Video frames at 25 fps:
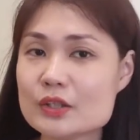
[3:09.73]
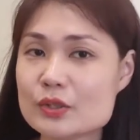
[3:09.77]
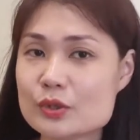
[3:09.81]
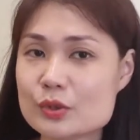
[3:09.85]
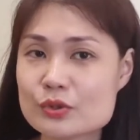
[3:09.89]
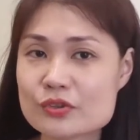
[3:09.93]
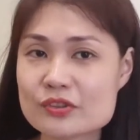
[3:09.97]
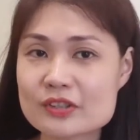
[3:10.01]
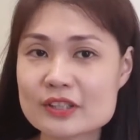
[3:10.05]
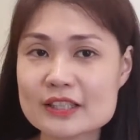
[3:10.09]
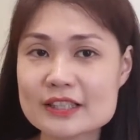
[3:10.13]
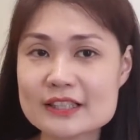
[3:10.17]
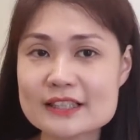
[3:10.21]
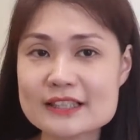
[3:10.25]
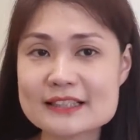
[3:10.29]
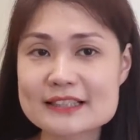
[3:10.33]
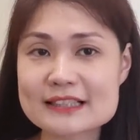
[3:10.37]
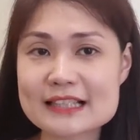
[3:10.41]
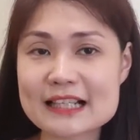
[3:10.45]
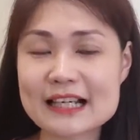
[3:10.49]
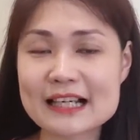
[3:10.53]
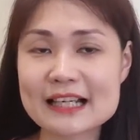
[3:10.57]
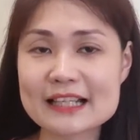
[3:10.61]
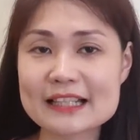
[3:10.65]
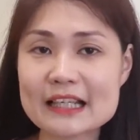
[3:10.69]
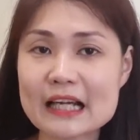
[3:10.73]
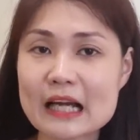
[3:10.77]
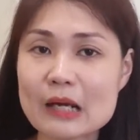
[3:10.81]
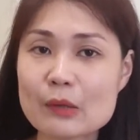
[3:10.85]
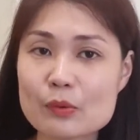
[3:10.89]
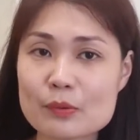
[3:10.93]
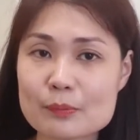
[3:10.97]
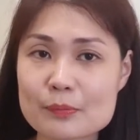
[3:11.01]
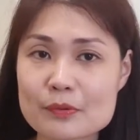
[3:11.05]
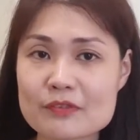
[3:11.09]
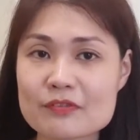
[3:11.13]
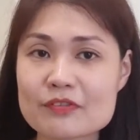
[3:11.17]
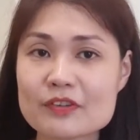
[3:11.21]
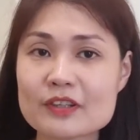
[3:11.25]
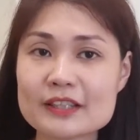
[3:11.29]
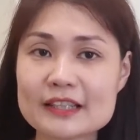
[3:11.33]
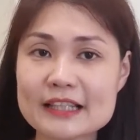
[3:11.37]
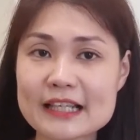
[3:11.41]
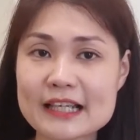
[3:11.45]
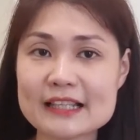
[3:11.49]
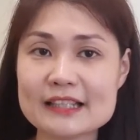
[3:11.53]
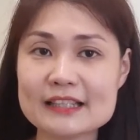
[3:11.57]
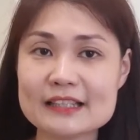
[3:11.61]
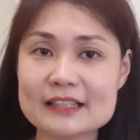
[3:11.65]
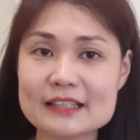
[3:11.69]
usually this kind I would prefer
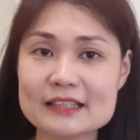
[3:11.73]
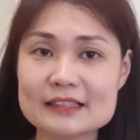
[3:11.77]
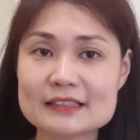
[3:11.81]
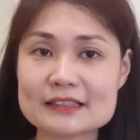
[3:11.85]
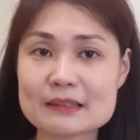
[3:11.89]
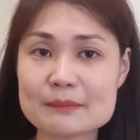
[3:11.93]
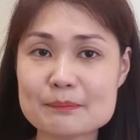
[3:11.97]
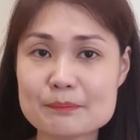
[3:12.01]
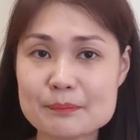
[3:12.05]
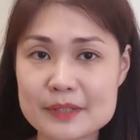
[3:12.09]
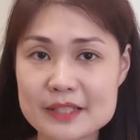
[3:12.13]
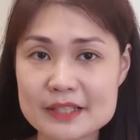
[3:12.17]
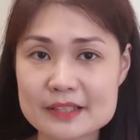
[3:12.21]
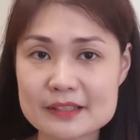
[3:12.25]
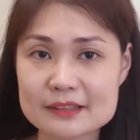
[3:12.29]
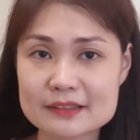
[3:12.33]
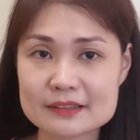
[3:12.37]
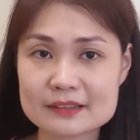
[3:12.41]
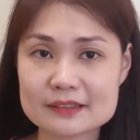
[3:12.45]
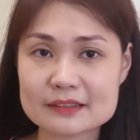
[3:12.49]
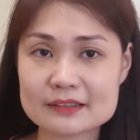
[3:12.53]
that it is a big